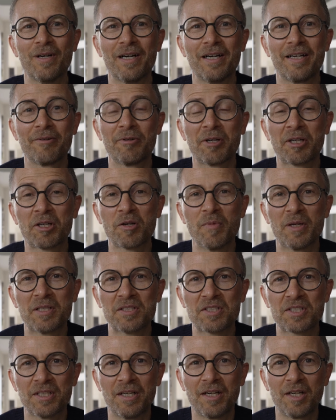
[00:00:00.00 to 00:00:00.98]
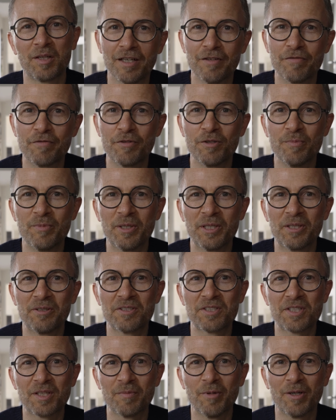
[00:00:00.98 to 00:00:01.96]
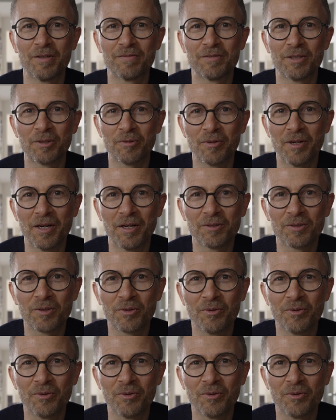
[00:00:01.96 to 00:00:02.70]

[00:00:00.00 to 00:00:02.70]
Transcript: I'd recommend starting a few meters above the ground,